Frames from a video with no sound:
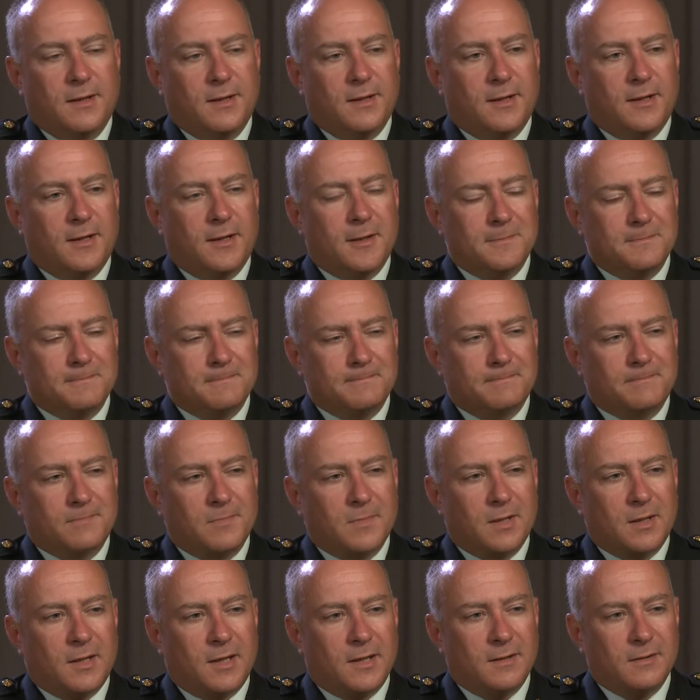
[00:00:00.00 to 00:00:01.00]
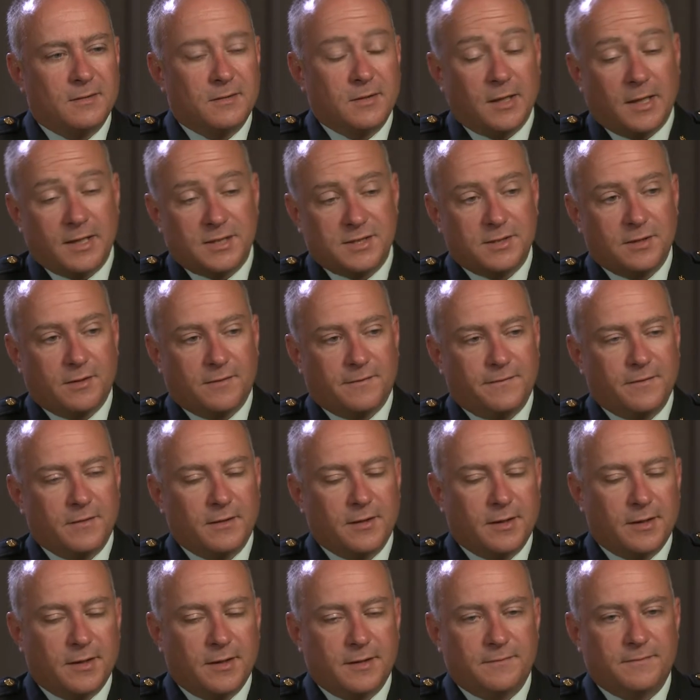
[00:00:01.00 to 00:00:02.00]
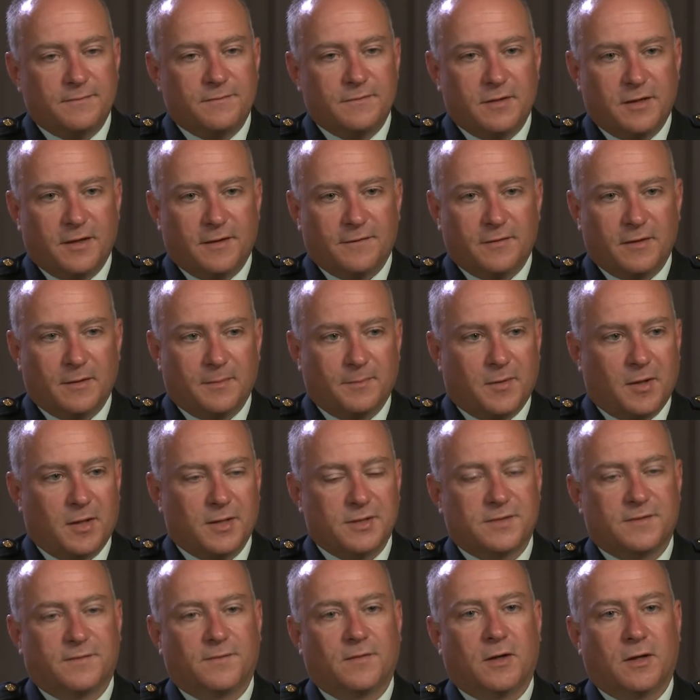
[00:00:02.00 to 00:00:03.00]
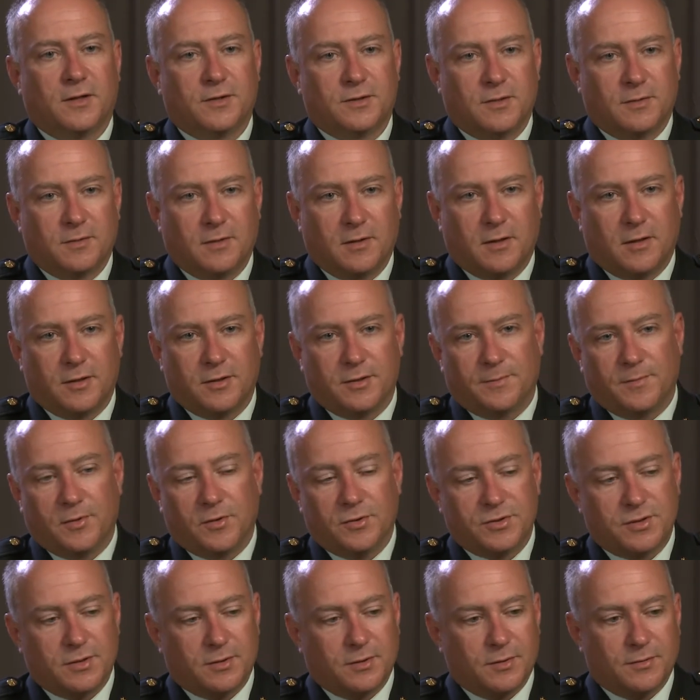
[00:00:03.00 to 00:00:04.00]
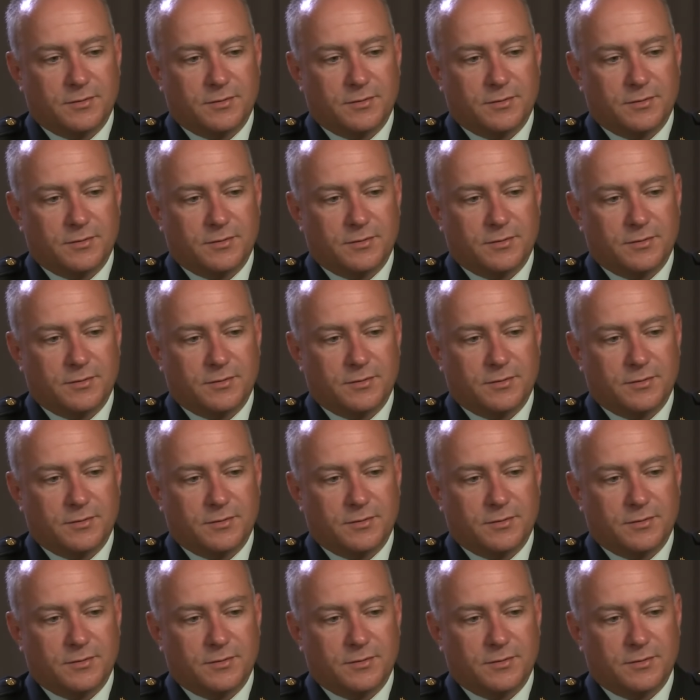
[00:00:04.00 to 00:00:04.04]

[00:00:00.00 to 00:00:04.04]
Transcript: I still feel that I've given a positive contribution.